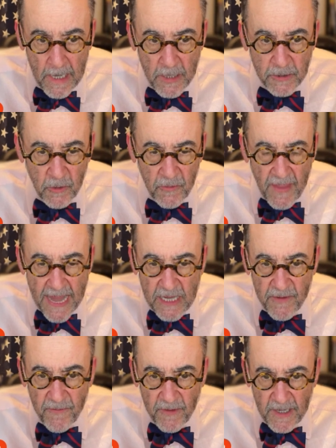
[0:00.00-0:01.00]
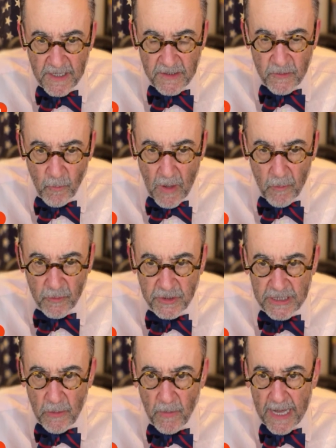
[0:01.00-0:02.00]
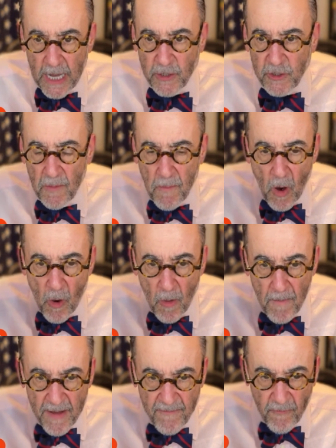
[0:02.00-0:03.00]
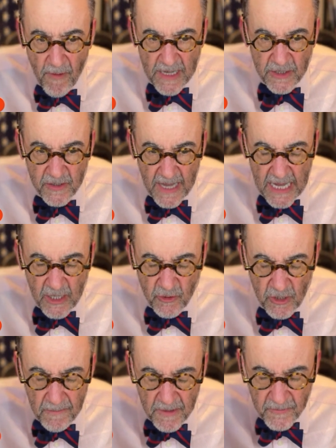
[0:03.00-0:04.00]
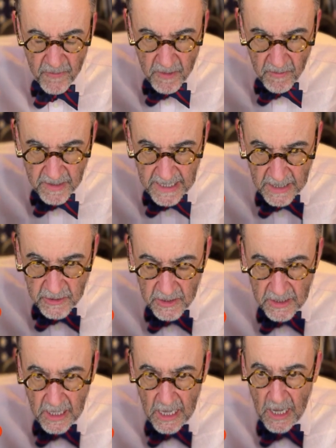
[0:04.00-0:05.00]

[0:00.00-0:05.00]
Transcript: So thank you for this. We will see you again tomorrow, my friends. Thank you so much for your attention.